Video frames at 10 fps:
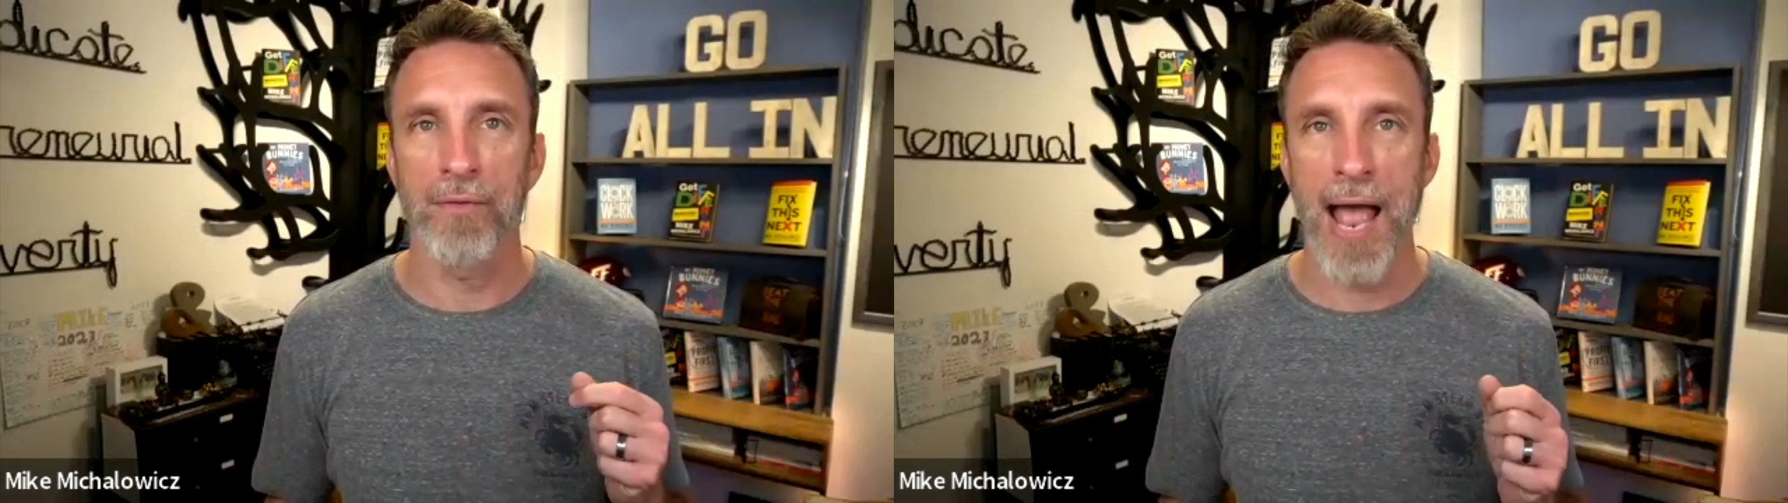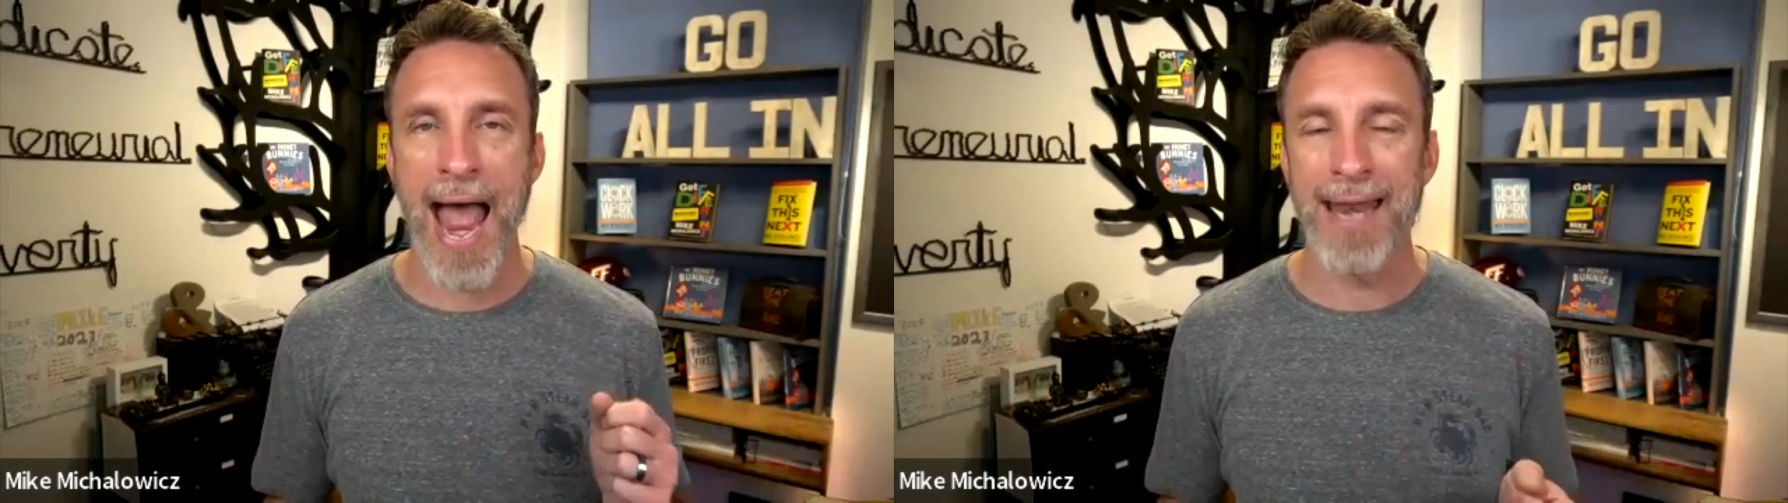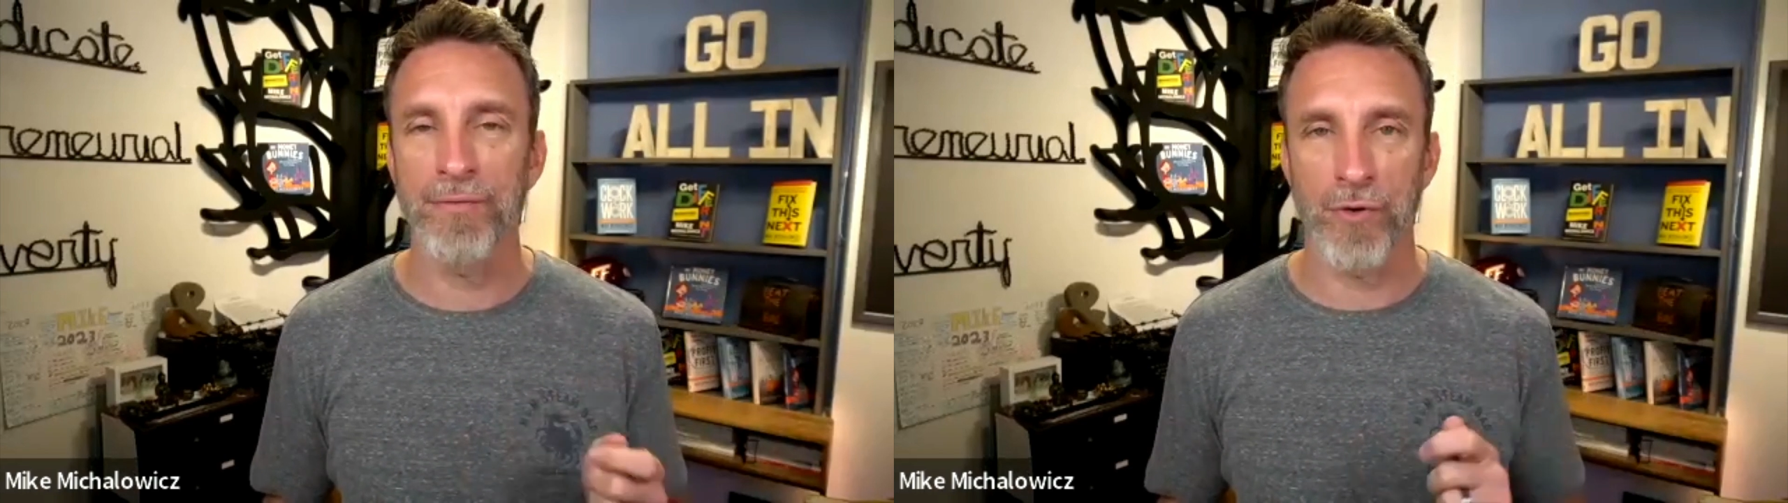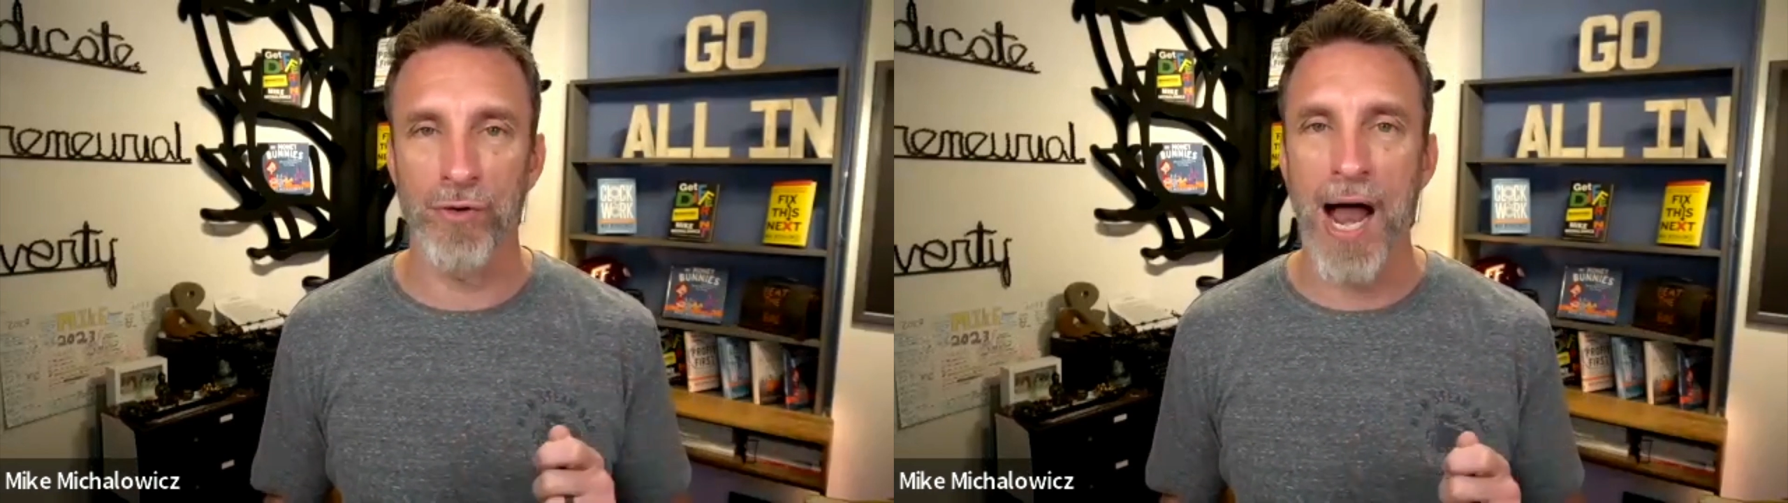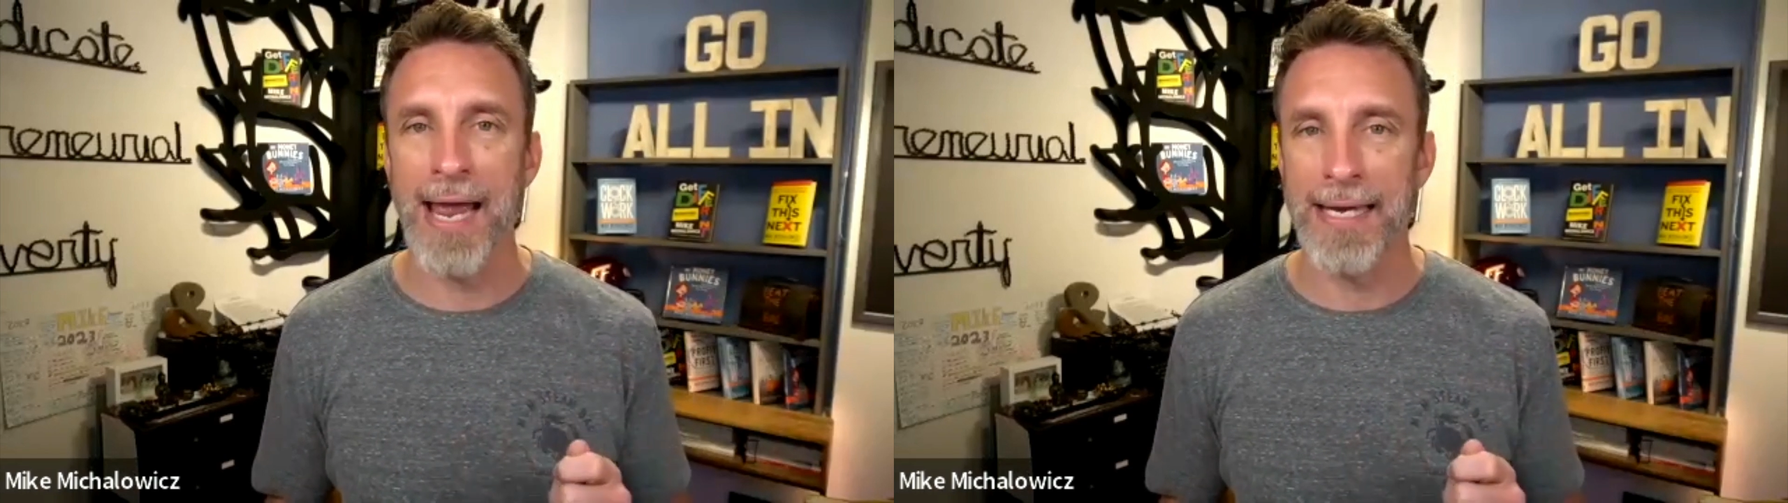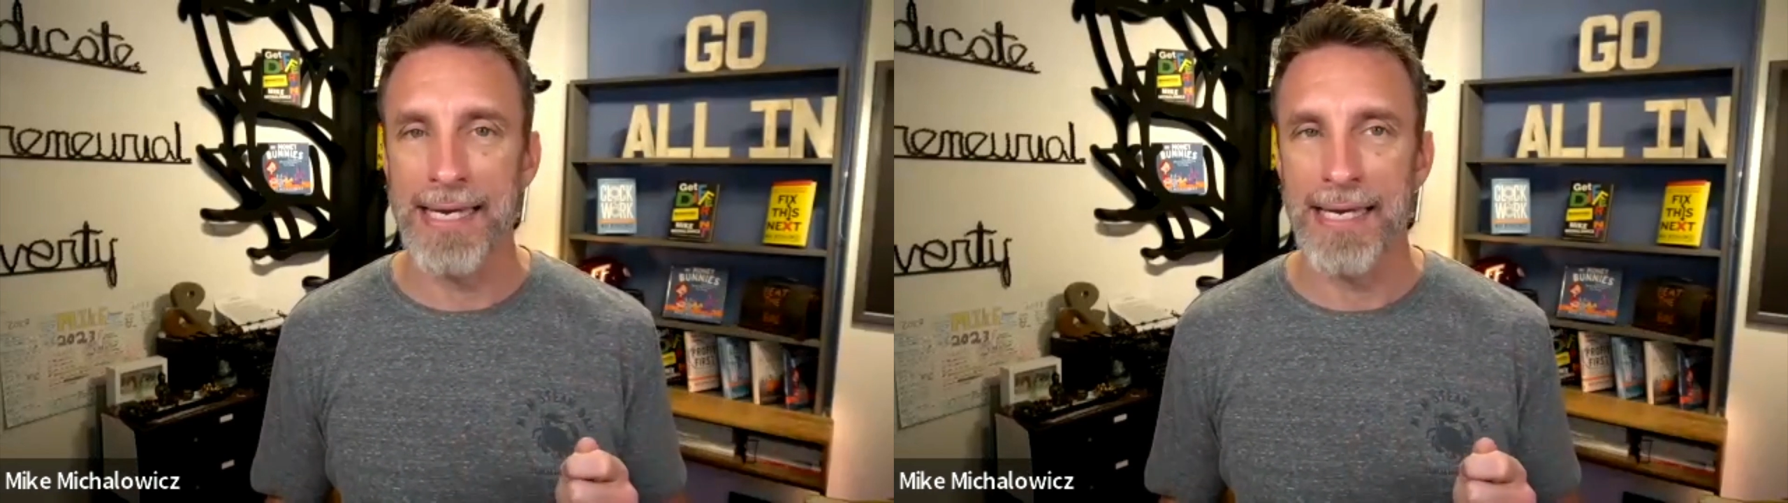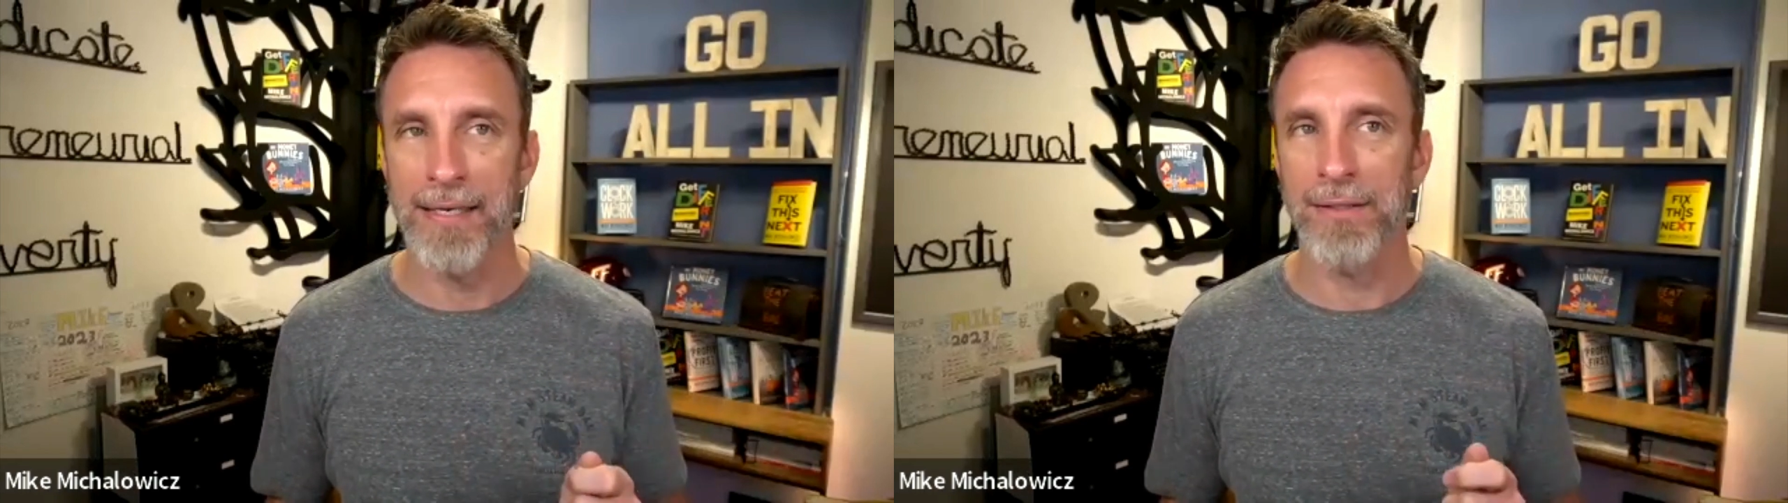adding variety in.